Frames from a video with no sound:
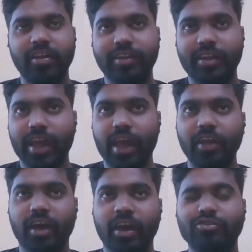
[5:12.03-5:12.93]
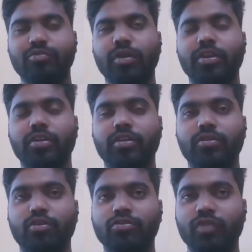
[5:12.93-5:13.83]
had asked, but
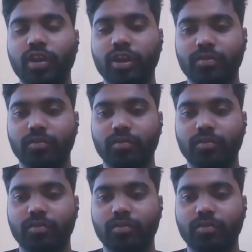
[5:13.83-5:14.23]
those were like